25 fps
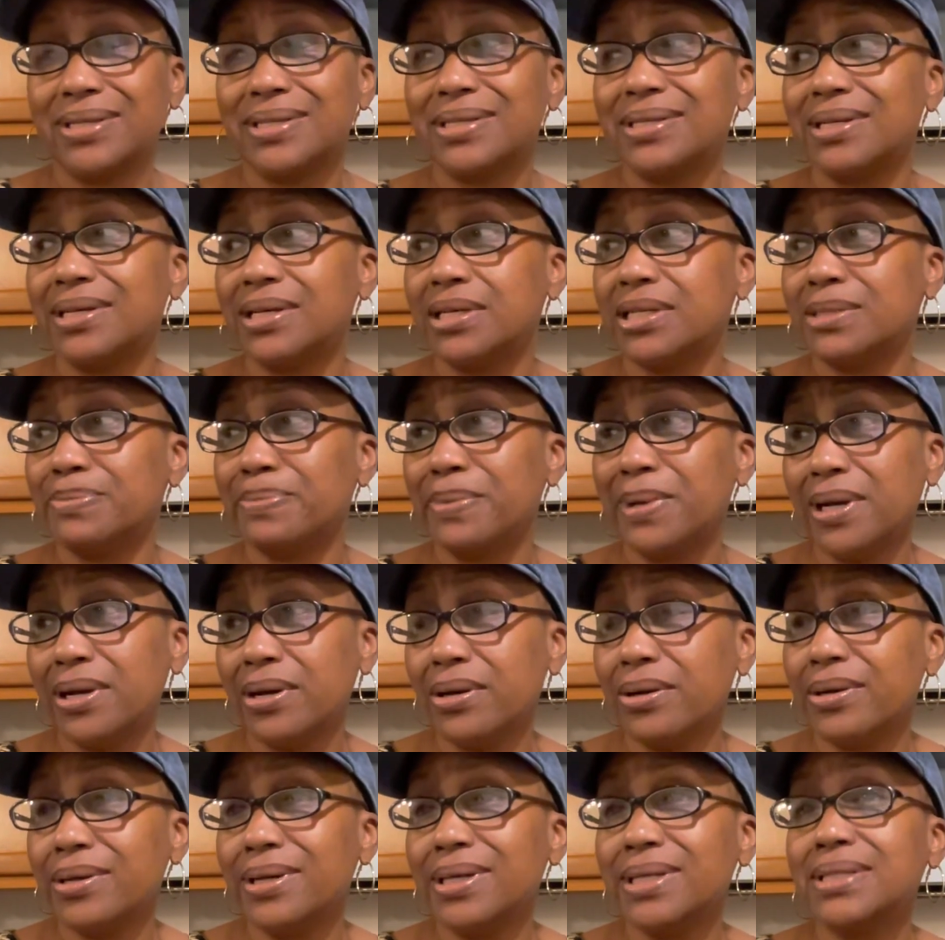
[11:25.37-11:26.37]
The
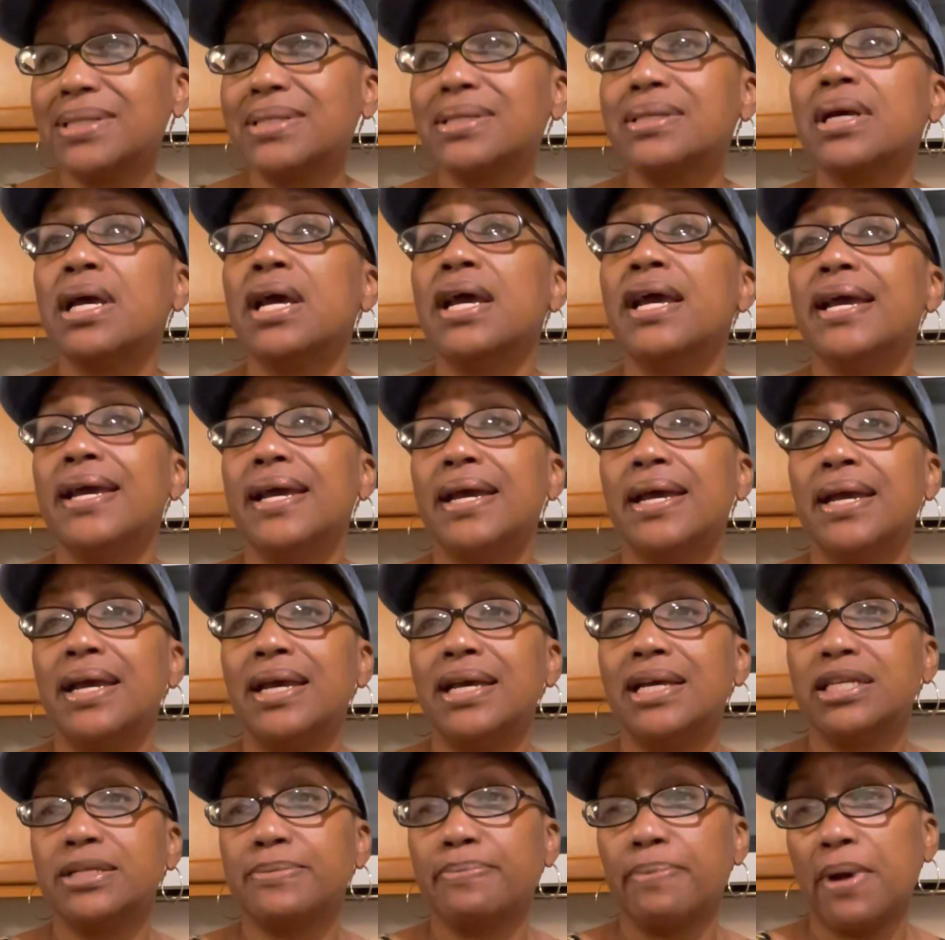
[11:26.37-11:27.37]
asparagus
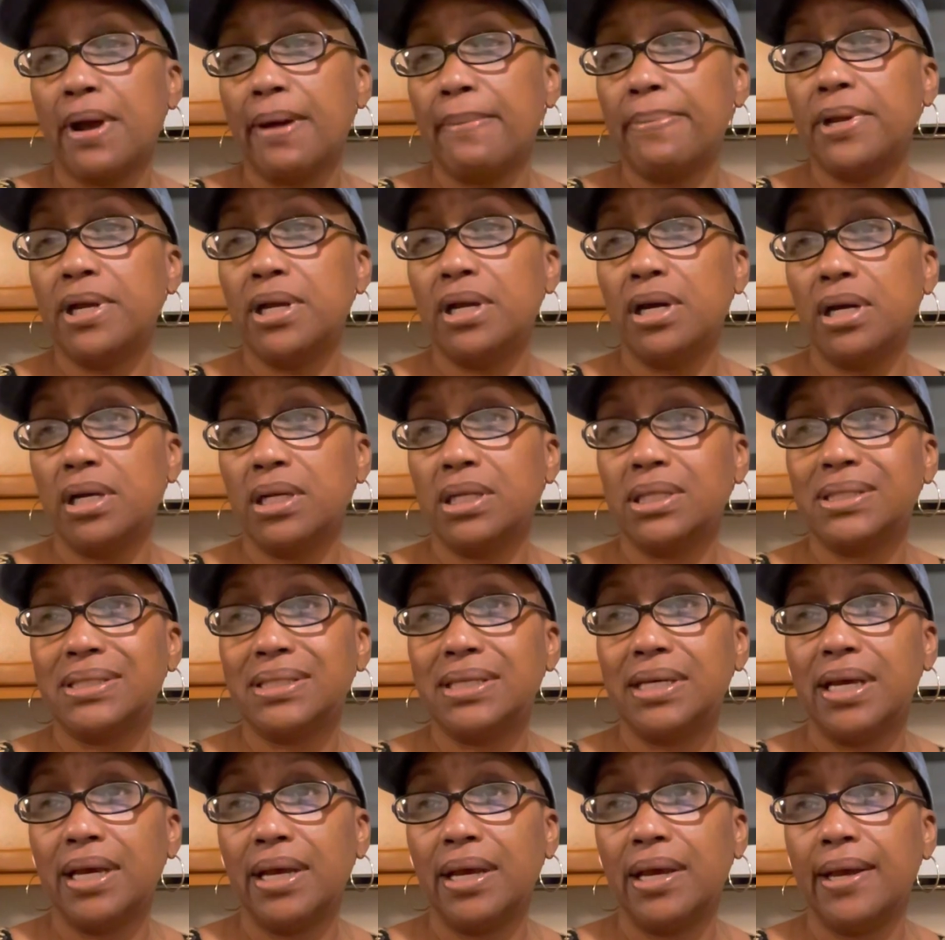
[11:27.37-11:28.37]
is probably gonna
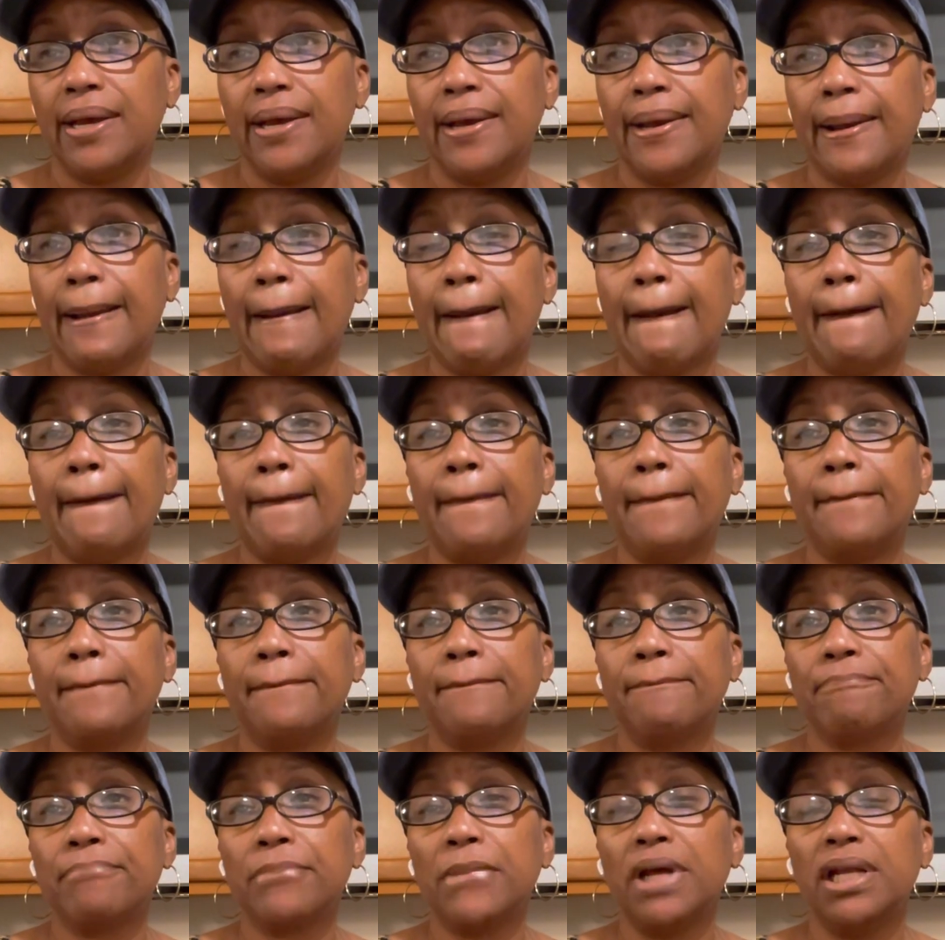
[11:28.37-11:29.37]
take
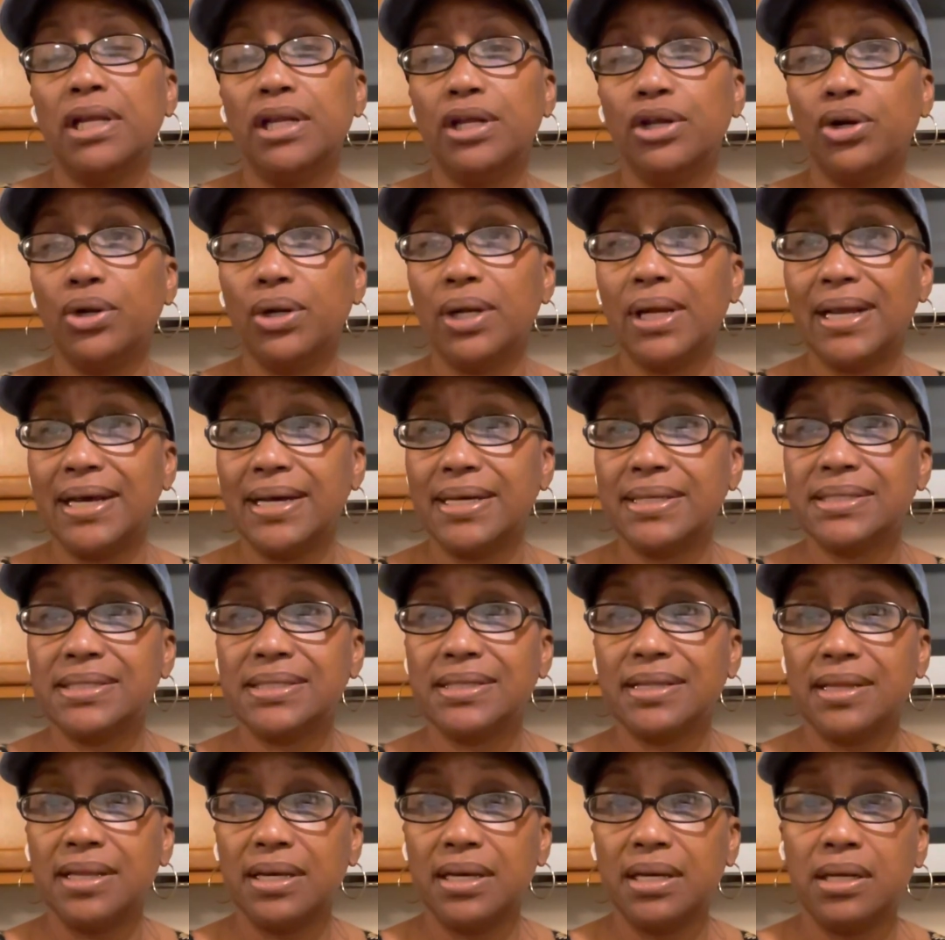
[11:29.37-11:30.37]
a little less
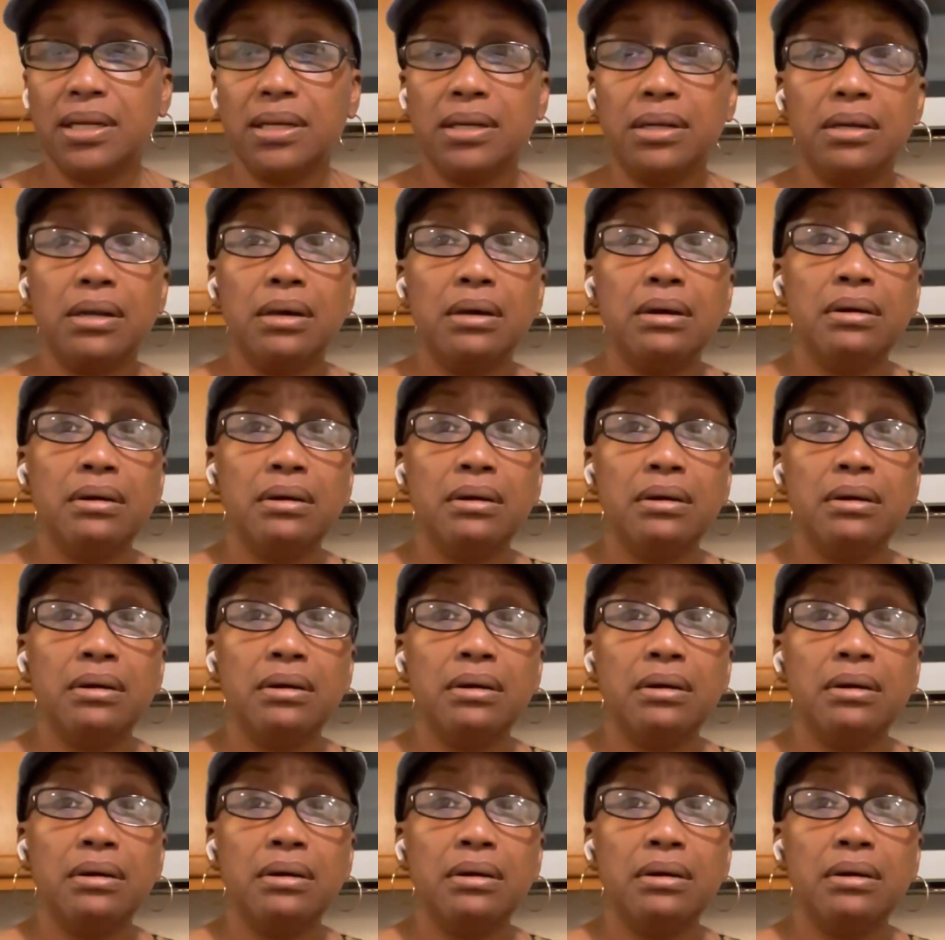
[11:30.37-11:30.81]
than